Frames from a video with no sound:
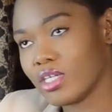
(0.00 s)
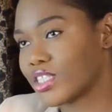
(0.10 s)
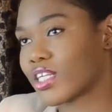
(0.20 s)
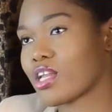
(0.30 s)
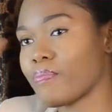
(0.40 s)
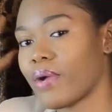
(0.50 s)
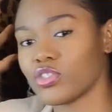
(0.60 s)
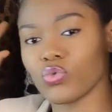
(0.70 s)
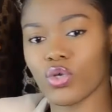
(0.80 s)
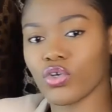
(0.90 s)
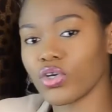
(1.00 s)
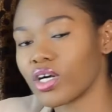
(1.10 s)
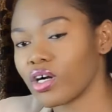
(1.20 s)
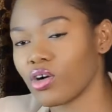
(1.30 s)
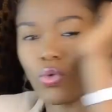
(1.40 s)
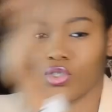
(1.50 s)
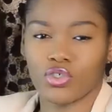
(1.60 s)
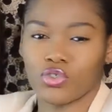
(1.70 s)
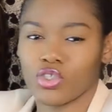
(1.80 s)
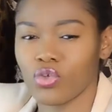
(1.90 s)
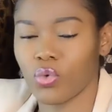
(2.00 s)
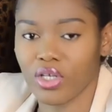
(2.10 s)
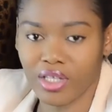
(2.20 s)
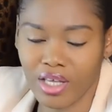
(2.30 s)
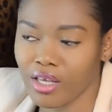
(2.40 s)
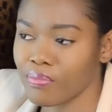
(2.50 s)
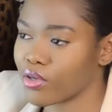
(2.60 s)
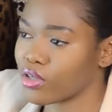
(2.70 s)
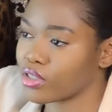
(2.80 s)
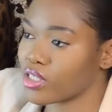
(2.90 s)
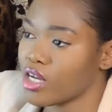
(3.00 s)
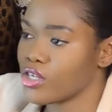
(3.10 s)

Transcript: She can imagine where you are or what you're doing or what you're thinking because